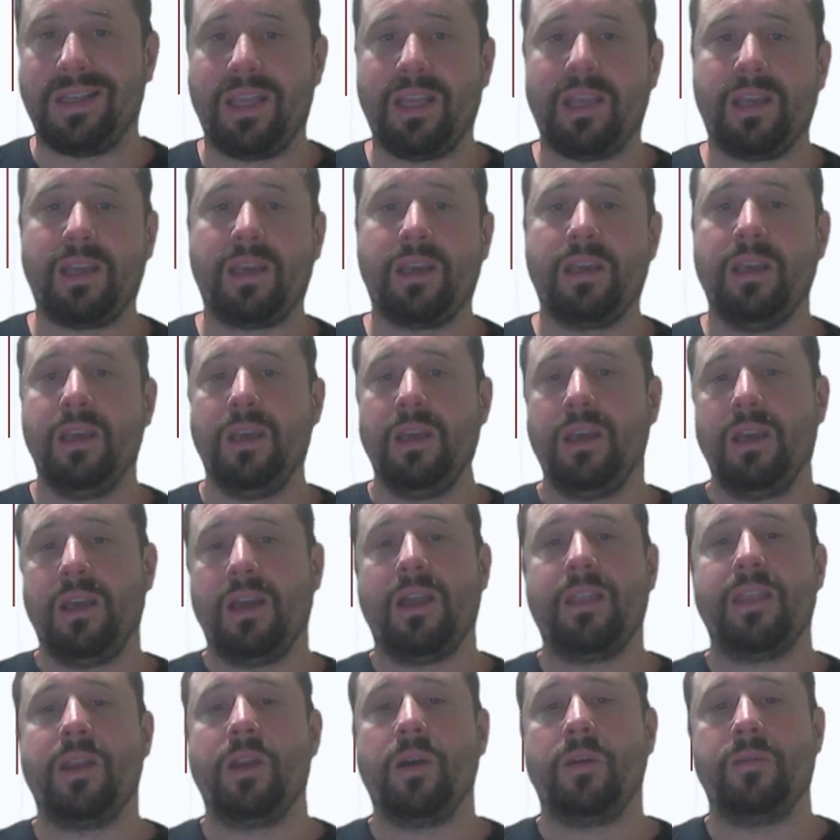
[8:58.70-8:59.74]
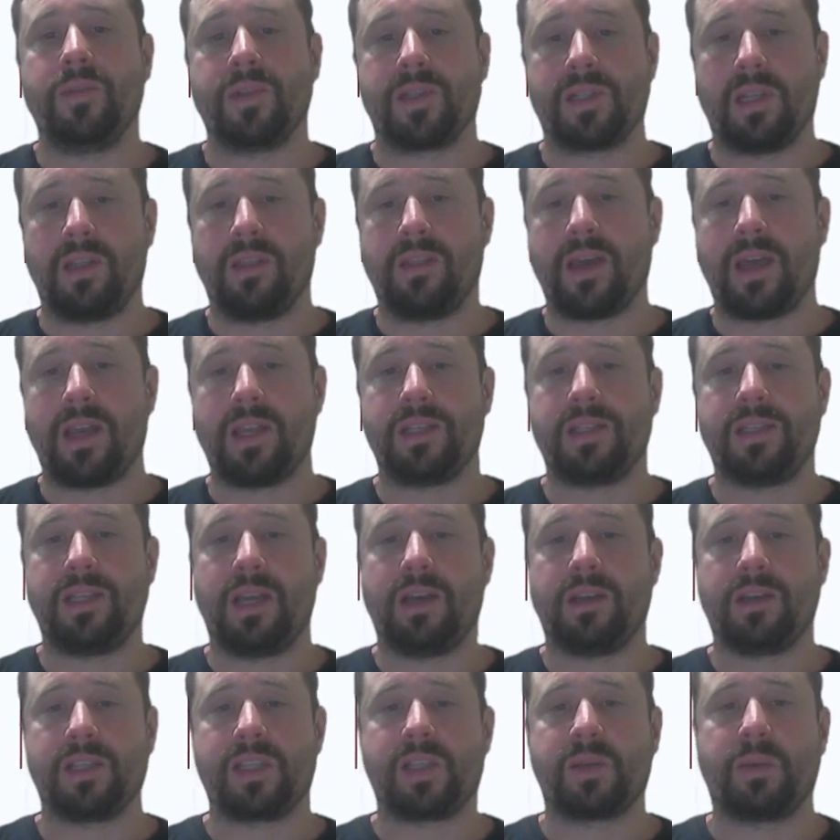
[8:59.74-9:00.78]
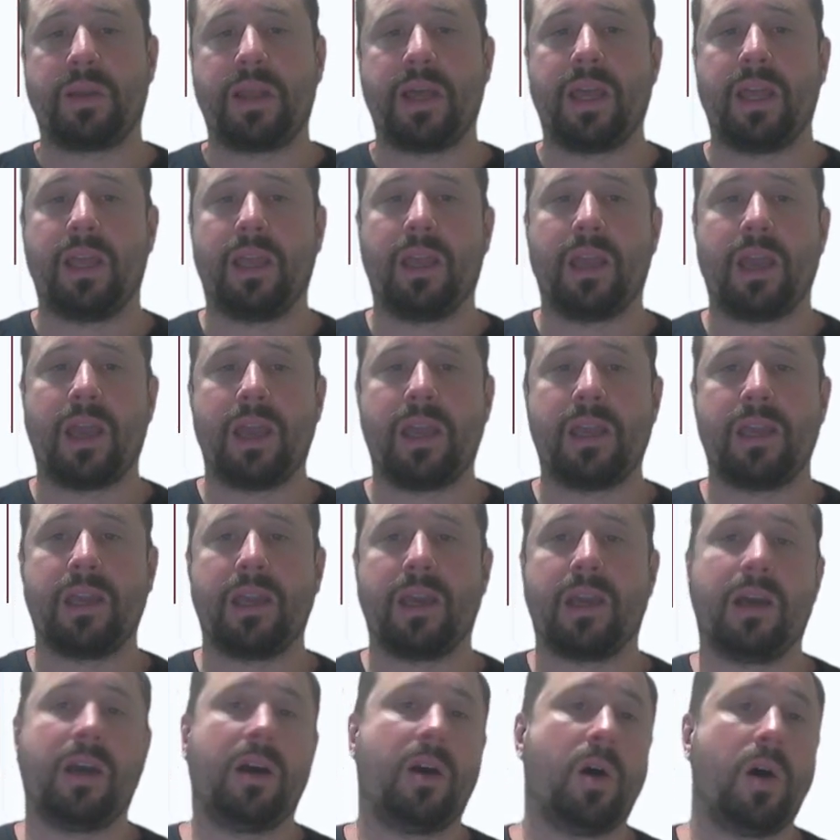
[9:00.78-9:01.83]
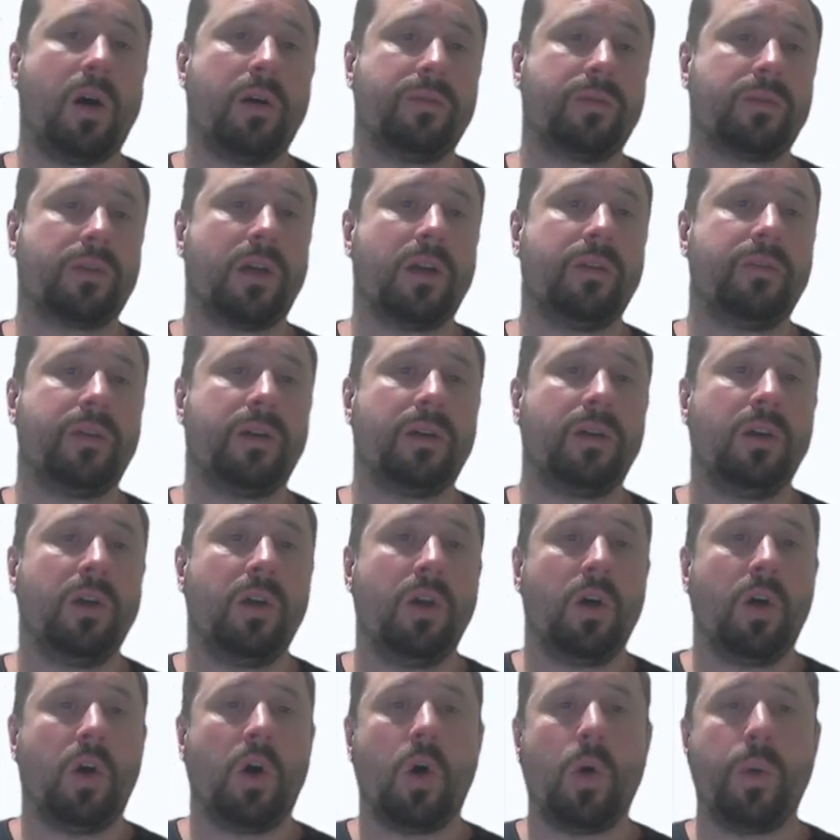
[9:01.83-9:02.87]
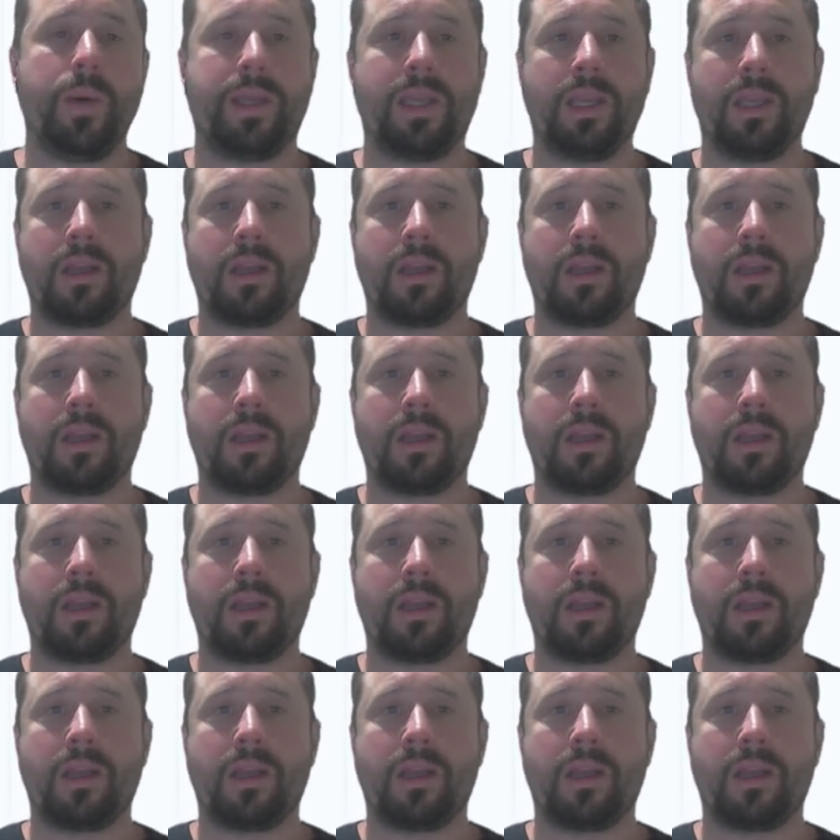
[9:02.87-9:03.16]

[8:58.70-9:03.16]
link. And then obviously that is now displaying a, uh, a hover over, or we